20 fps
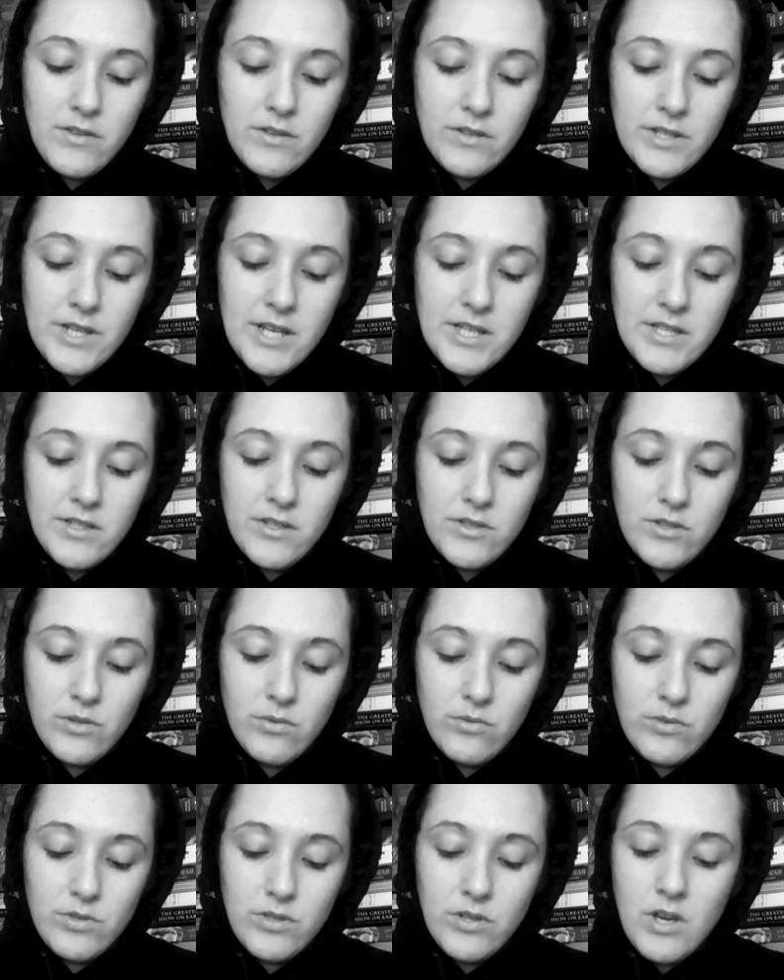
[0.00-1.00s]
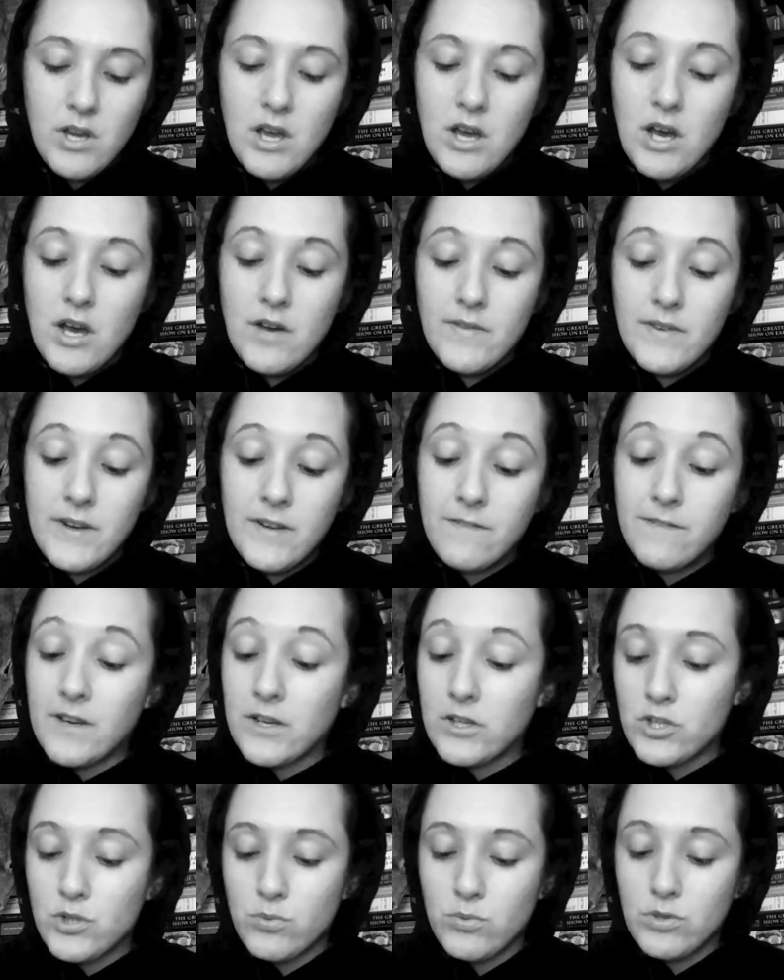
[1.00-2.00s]
destitute of an
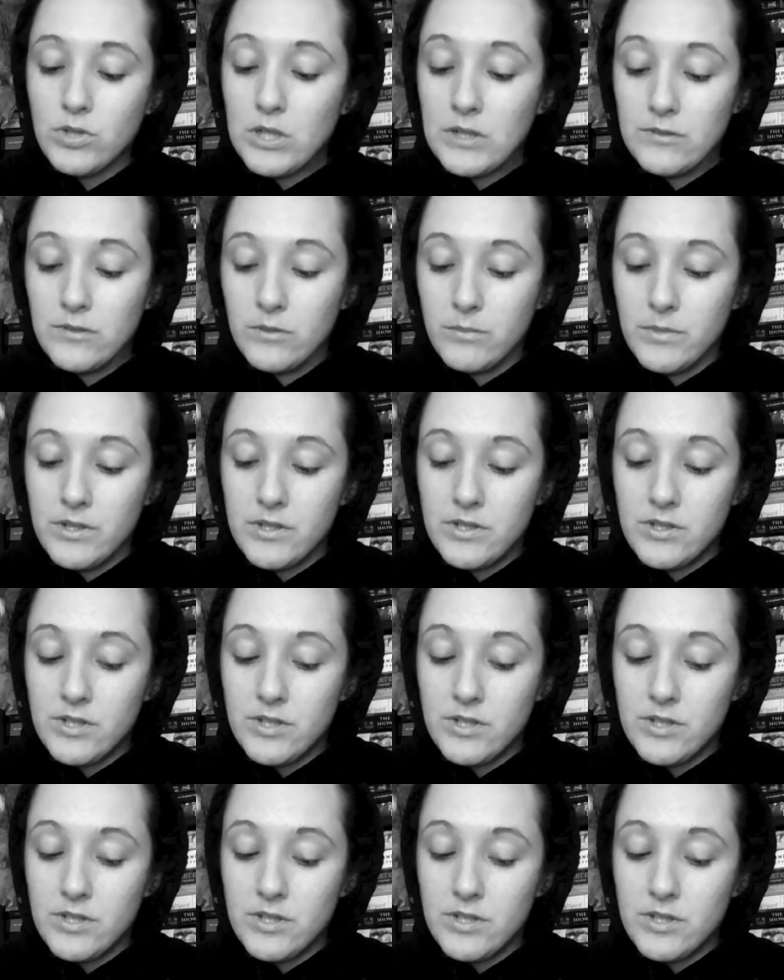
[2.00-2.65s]
effectual government,